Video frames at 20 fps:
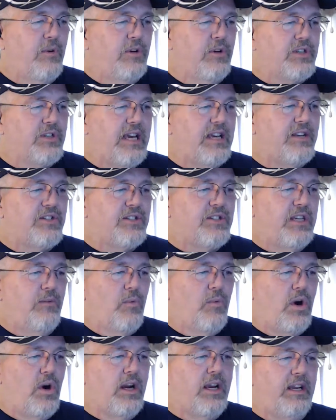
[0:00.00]
last seen
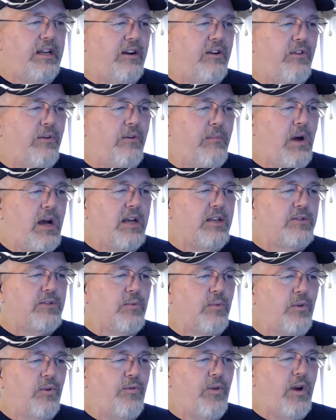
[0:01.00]
walking near the mosque
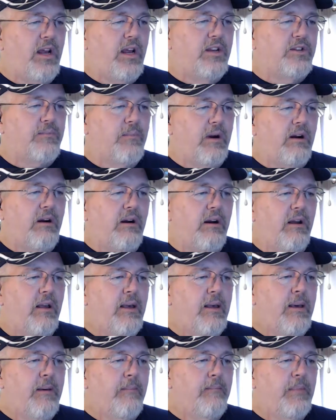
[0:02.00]
with friends.
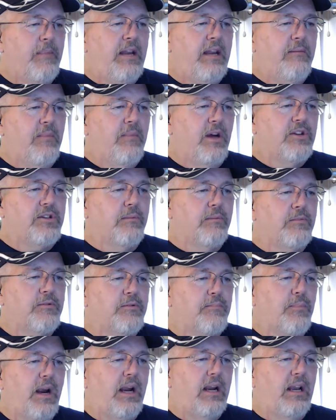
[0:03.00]
Many Muslims
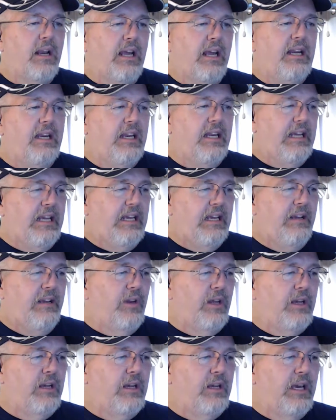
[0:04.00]
pray late in the
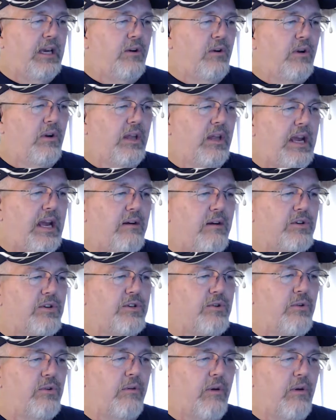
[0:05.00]
evening and early hours
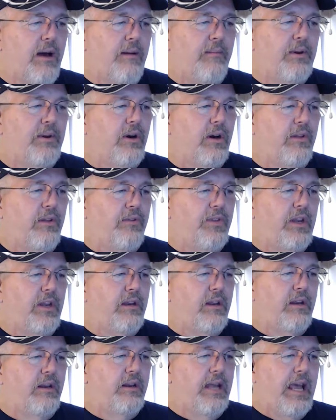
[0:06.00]
during Ramadan.
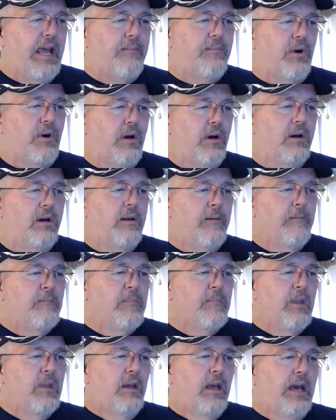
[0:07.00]
Then Nabra
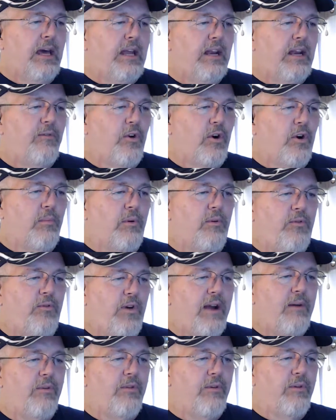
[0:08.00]
had a verbal
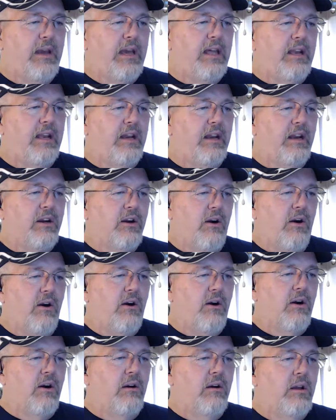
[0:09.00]
fight with a man in a
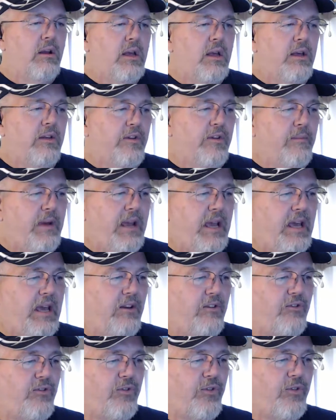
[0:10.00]
car. The man is